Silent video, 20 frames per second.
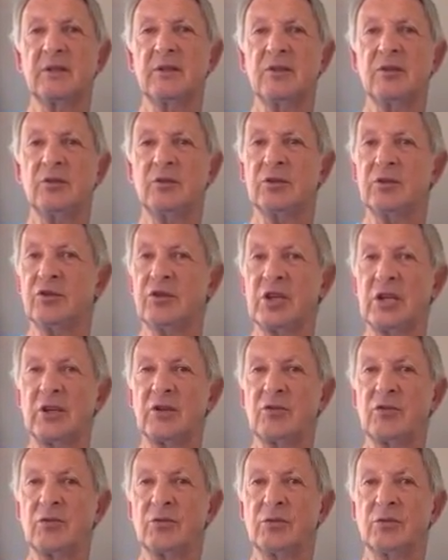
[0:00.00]
you can
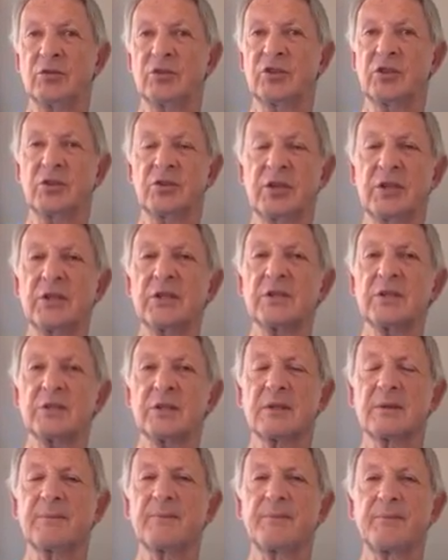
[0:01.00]
check your
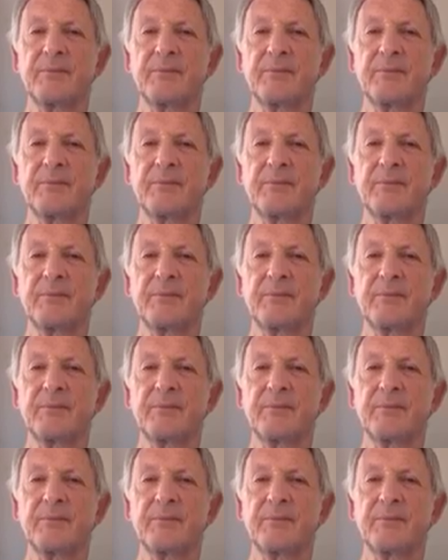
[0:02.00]
sockets,